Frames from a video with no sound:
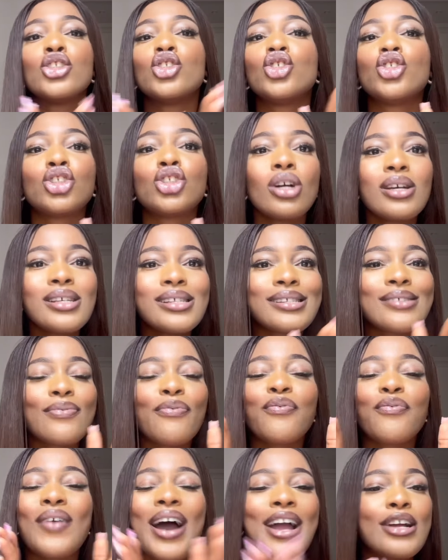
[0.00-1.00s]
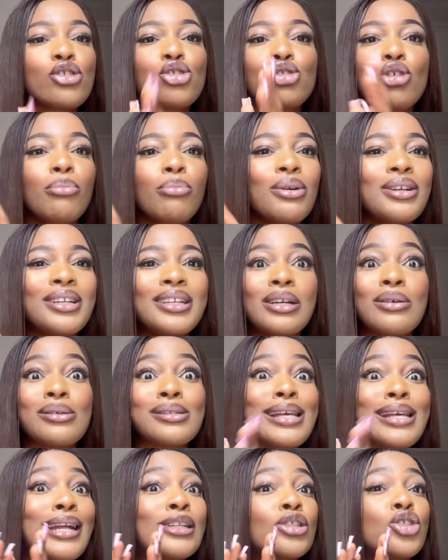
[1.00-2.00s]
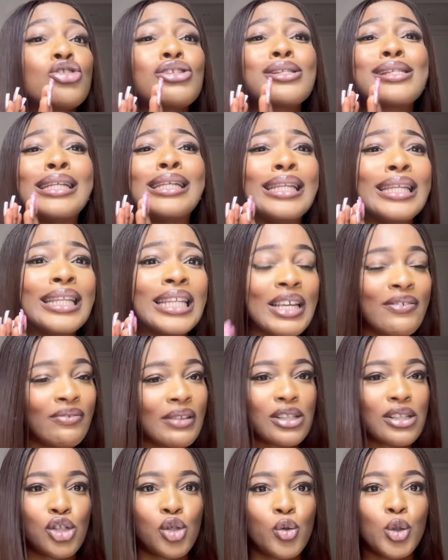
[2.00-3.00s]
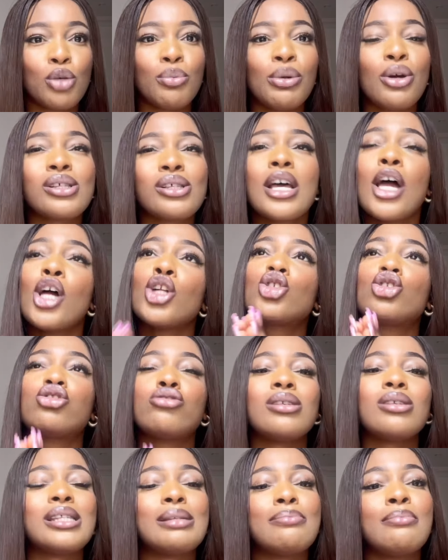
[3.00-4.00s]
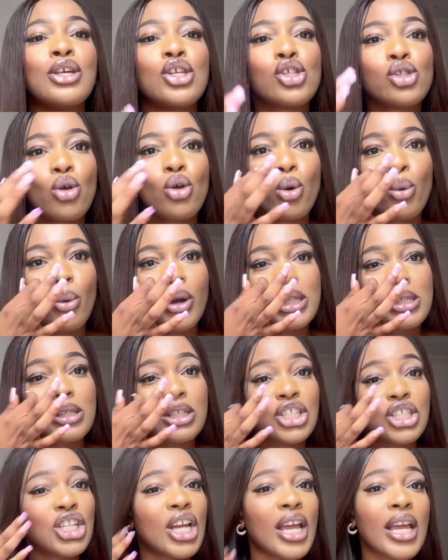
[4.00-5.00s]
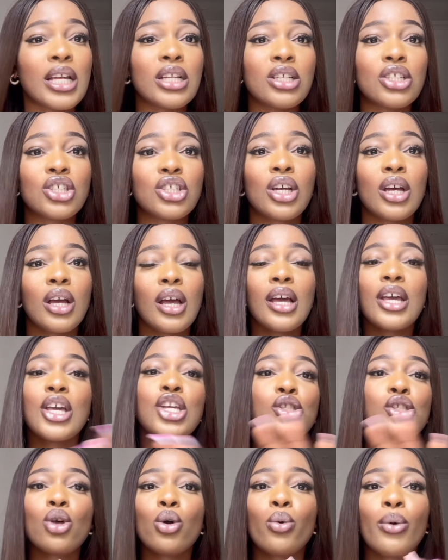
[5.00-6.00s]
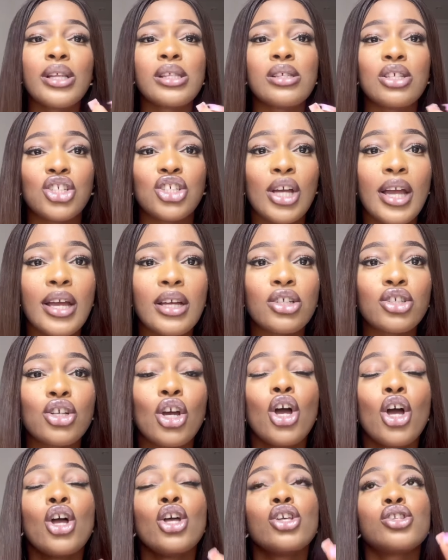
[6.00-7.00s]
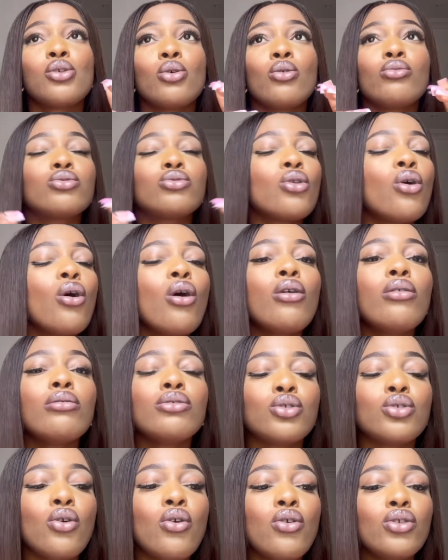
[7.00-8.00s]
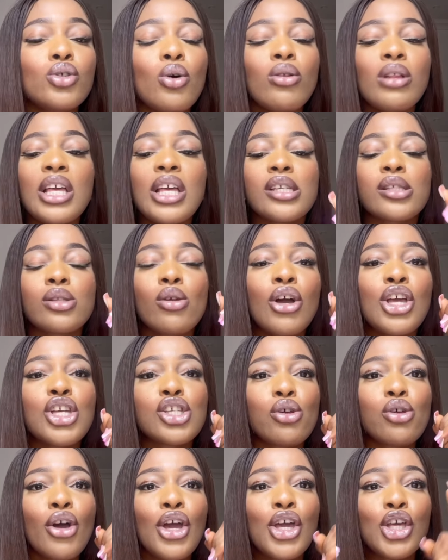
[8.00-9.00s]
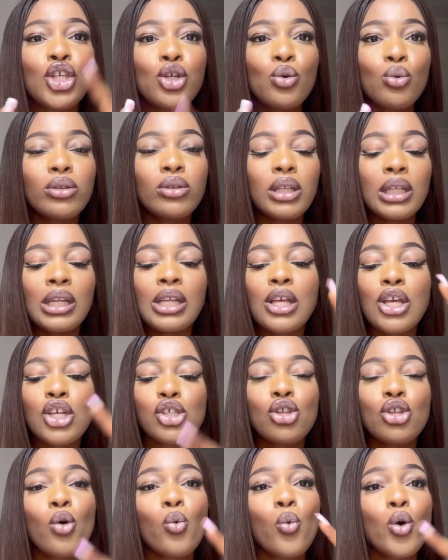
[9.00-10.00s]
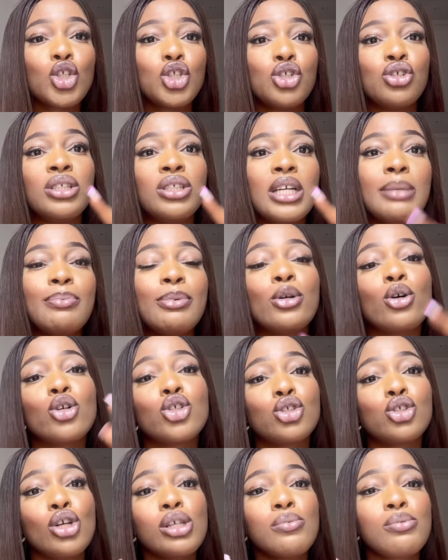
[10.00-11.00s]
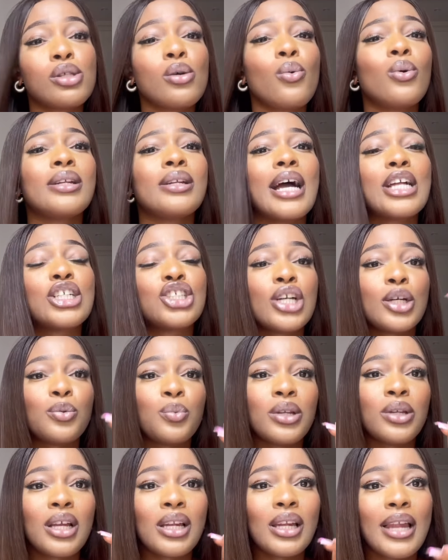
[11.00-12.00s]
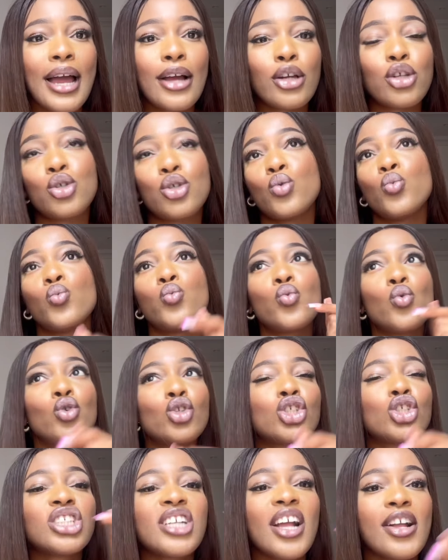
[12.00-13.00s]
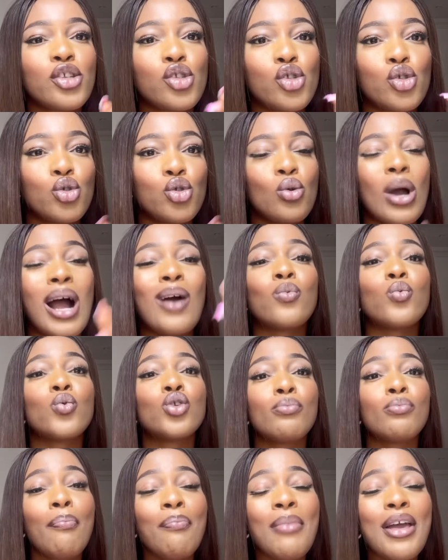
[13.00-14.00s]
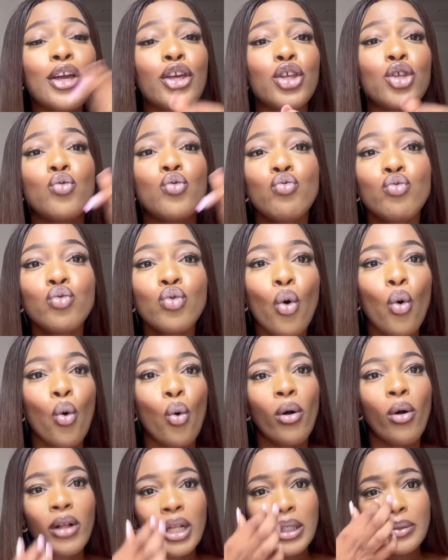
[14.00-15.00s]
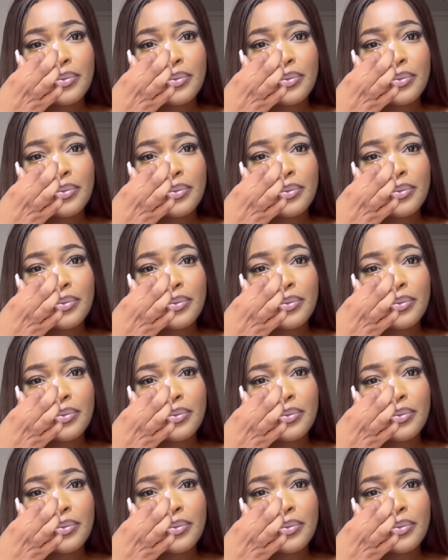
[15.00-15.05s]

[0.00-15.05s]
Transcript: Just find somebody else and just leave that situation, because trust me, it's not going to change. It's not going to change. So don't it's not a you thing. It's not what you did, because trust me, someone that genuinely liked you would chase you and would make you know